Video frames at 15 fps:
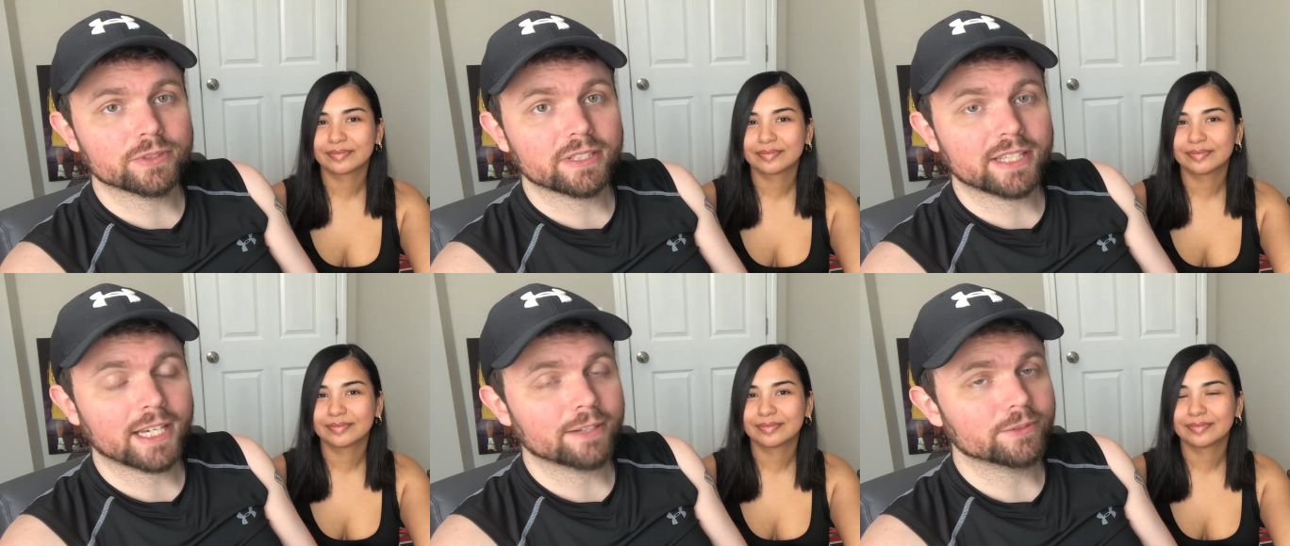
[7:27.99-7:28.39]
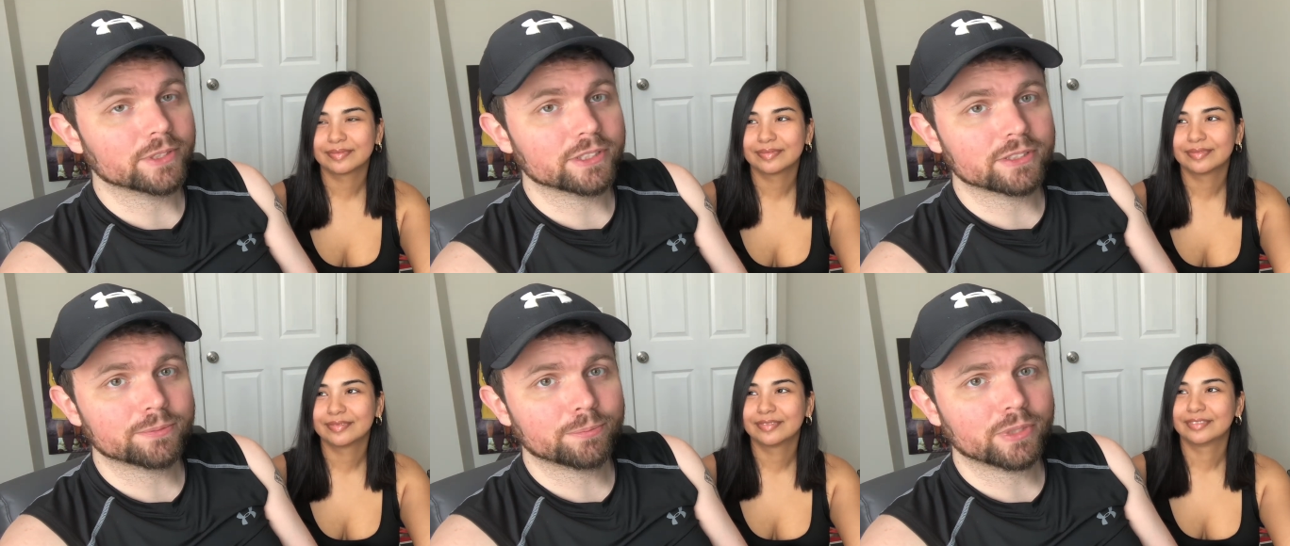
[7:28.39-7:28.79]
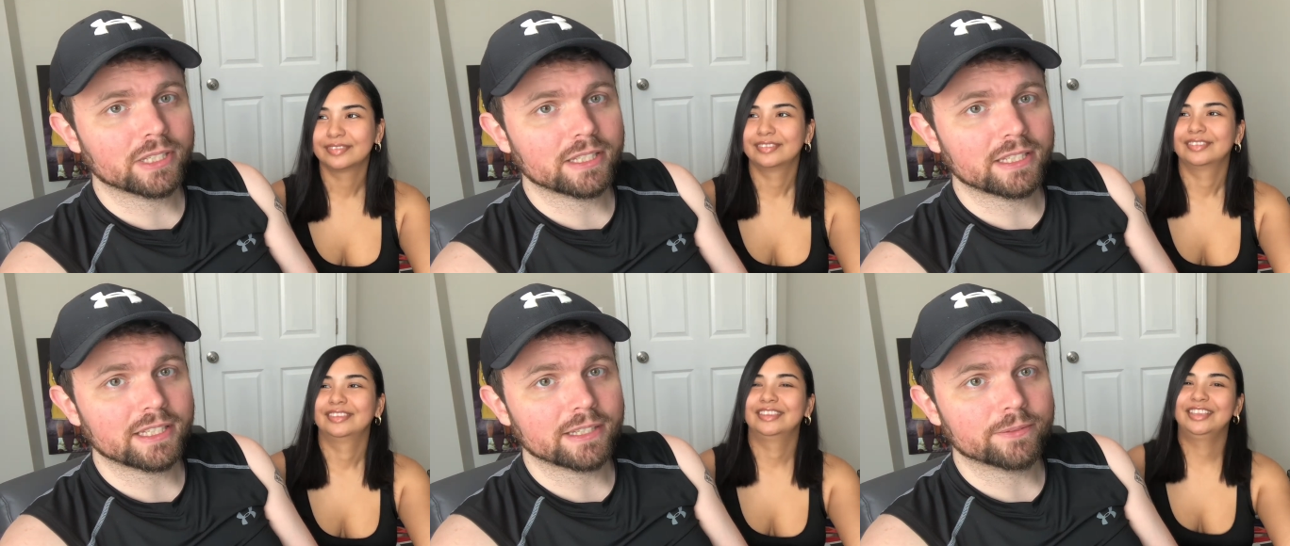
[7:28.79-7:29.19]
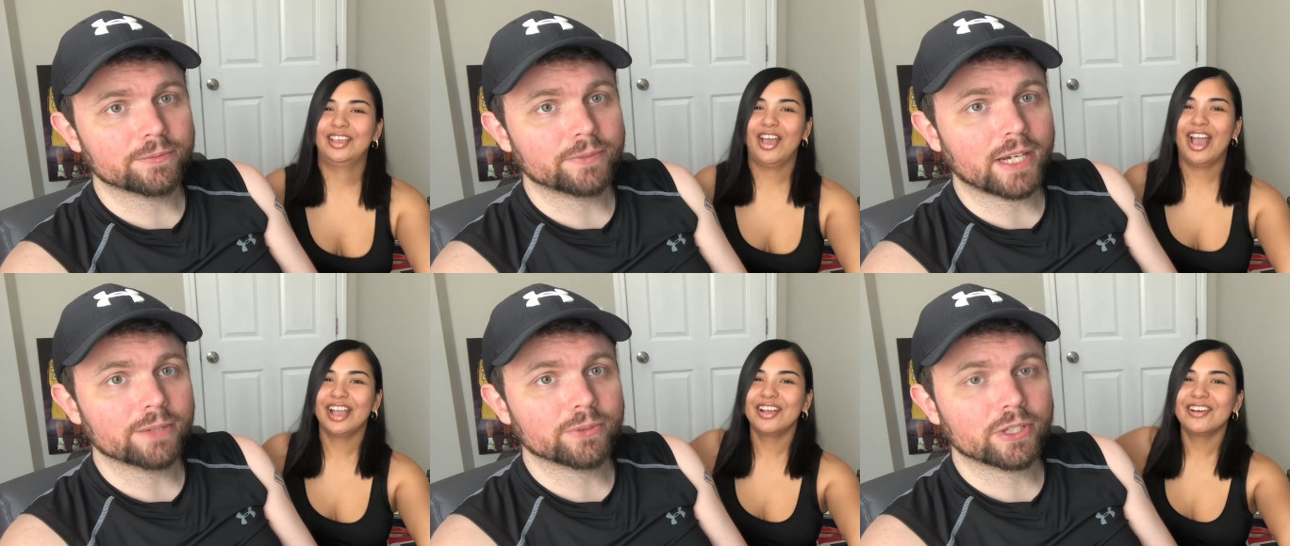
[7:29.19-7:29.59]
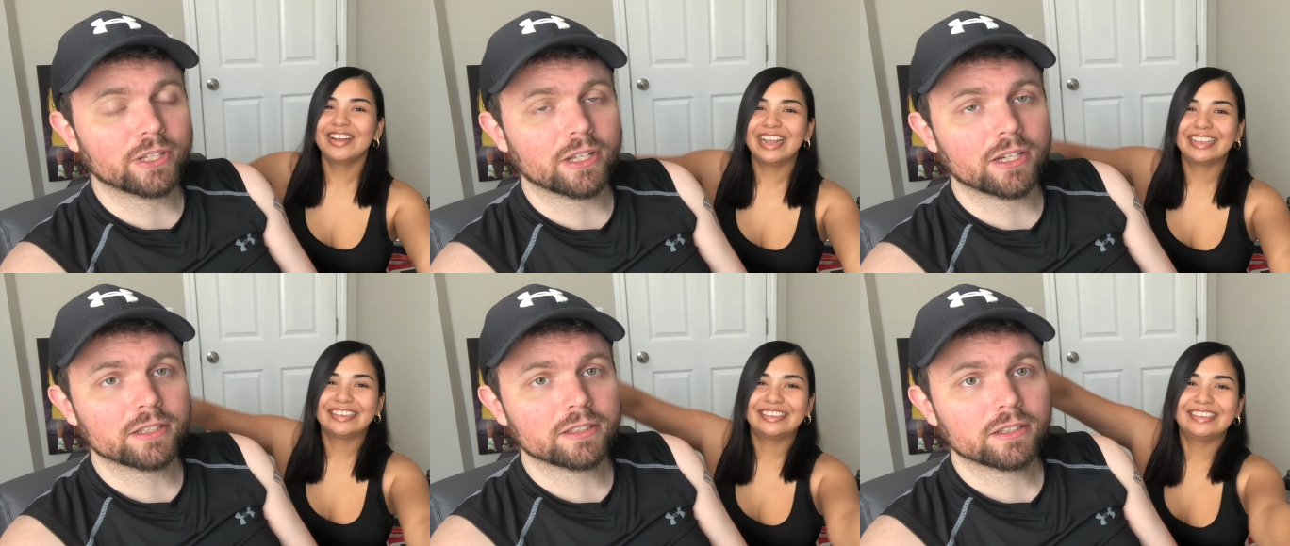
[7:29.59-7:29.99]
Speaker 1: The Cavaliers play at 5 I'm
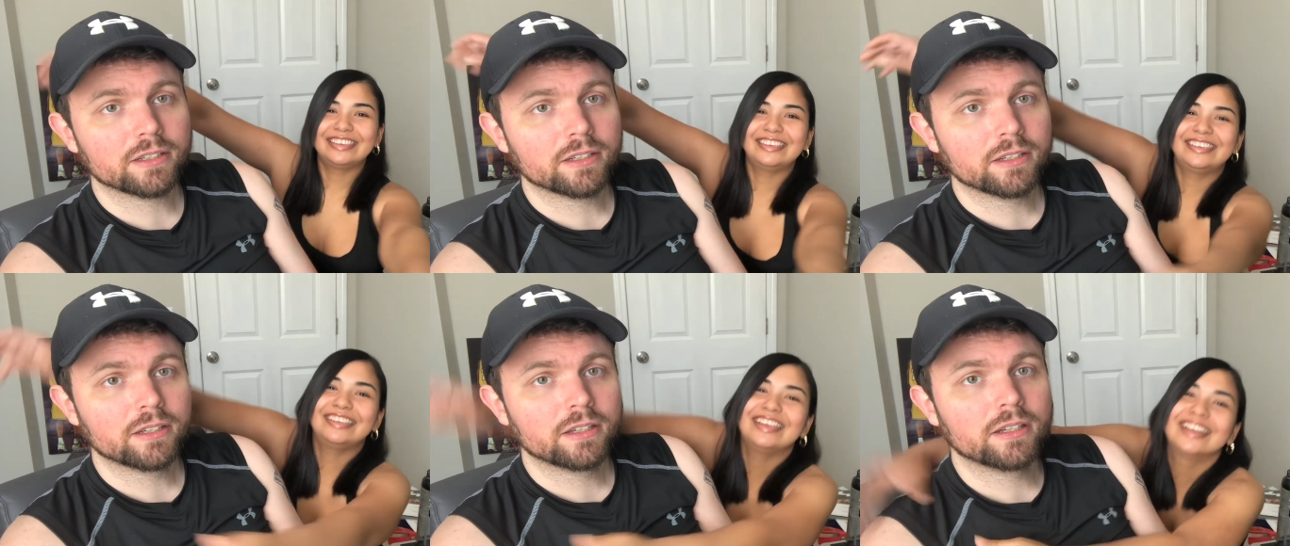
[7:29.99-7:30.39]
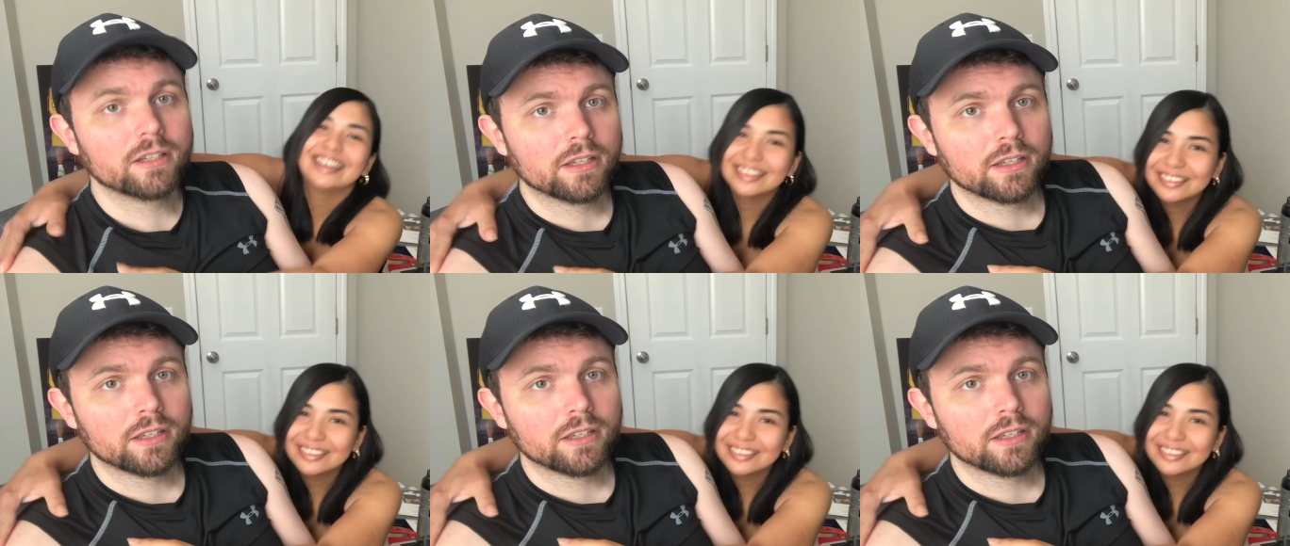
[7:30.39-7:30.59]
o'clock. Steal it